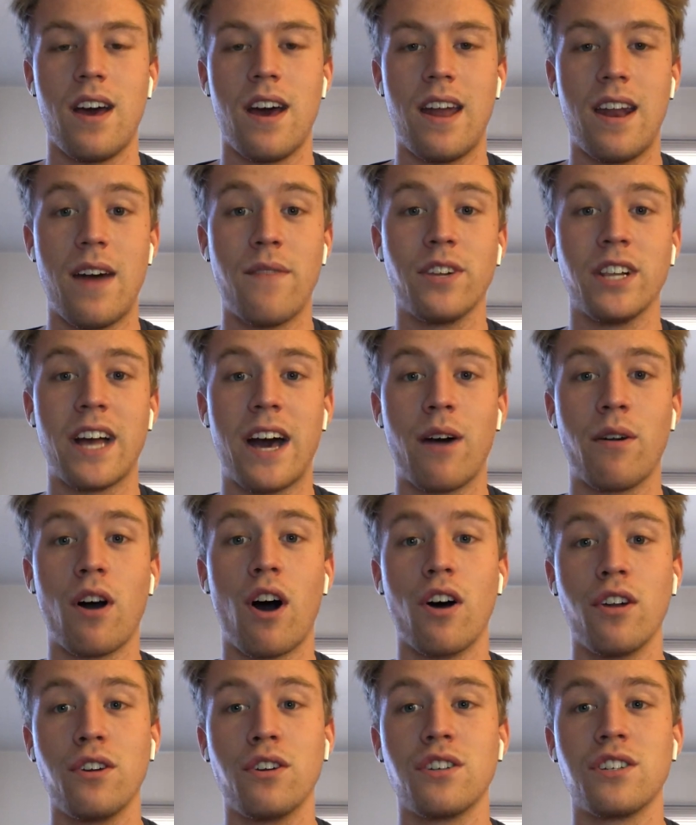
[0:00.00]
and have allowed
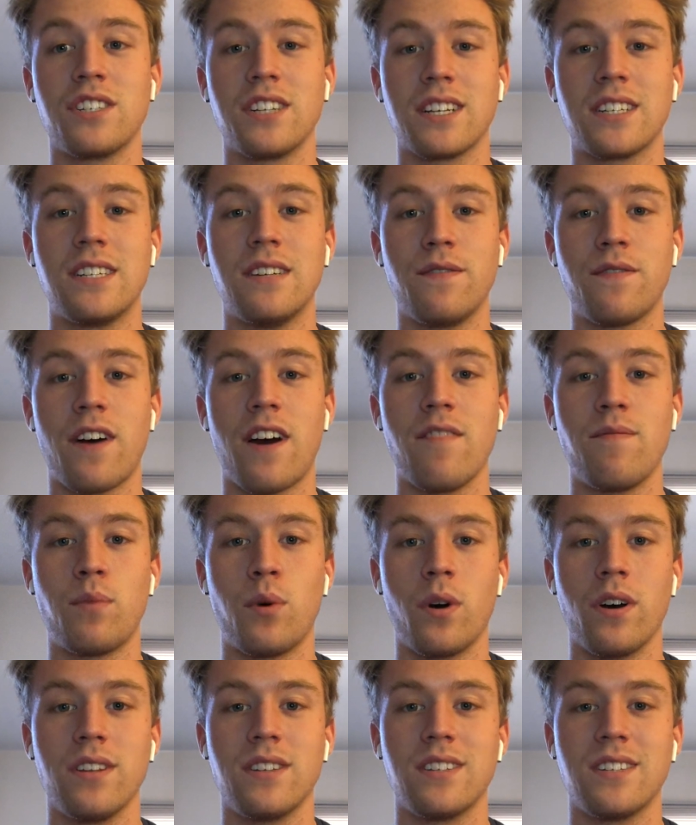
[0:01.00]
under 65
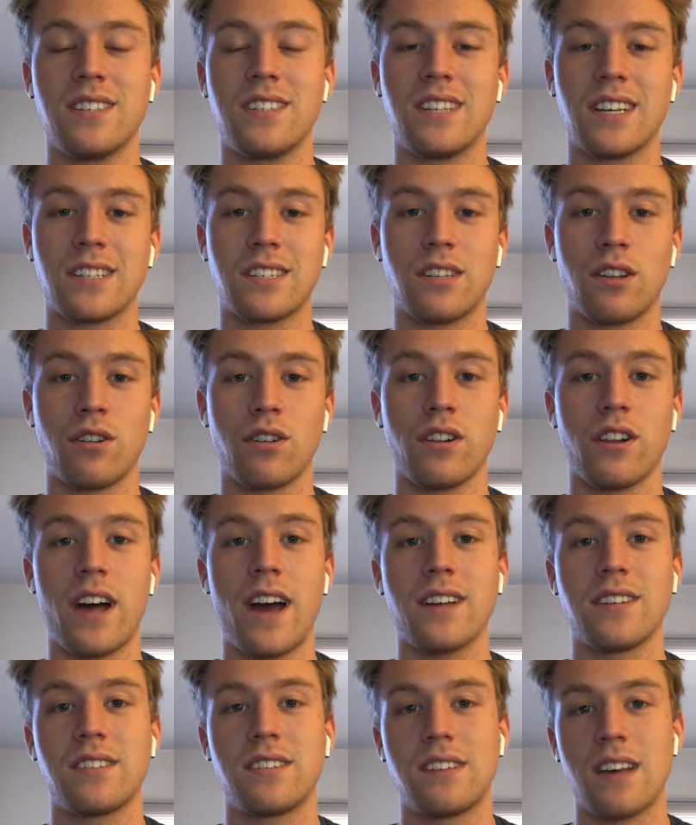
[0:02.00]
points in 6 of their
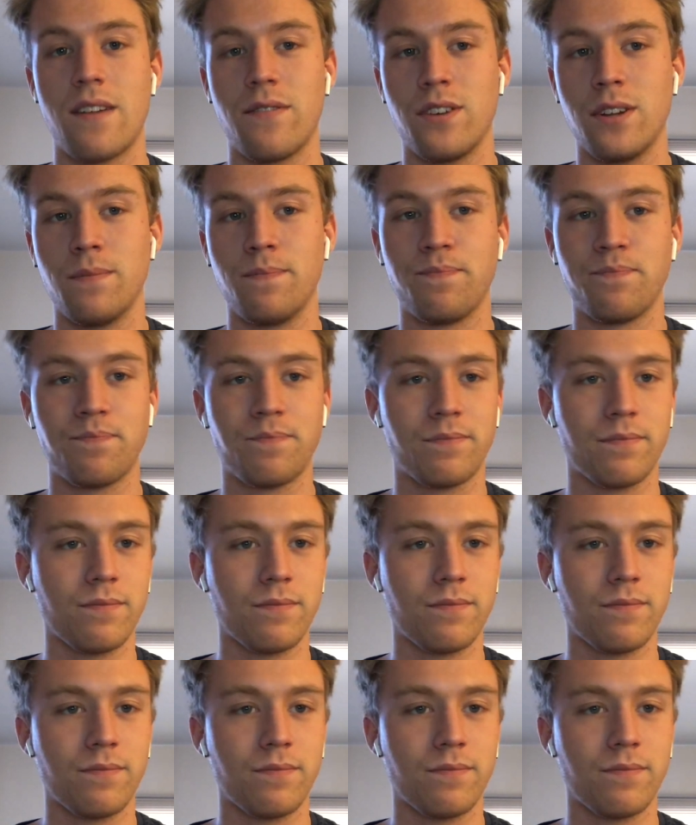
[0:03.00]
last 7.